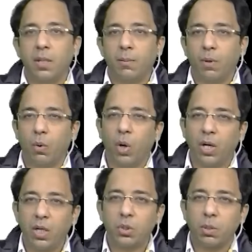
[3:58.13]

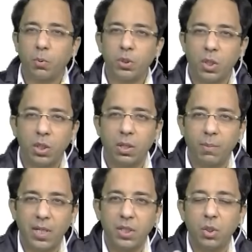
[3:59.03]

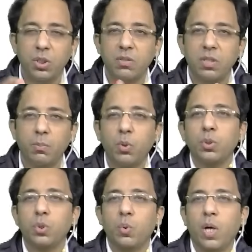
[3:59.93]
imagine yourself, suppose you are a